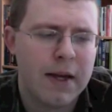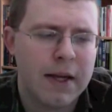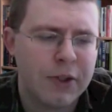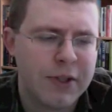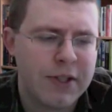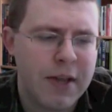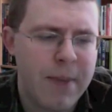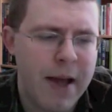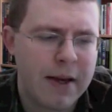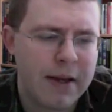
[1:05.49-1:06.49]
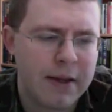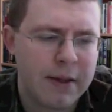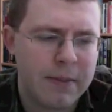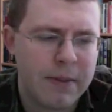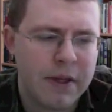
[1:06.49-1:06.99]
I took a step back,
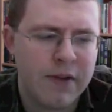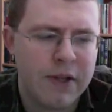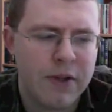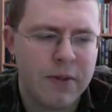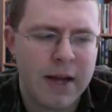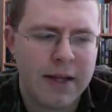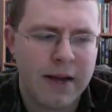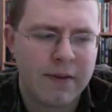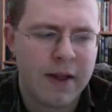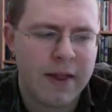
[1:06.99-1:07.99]
pivoted to my left,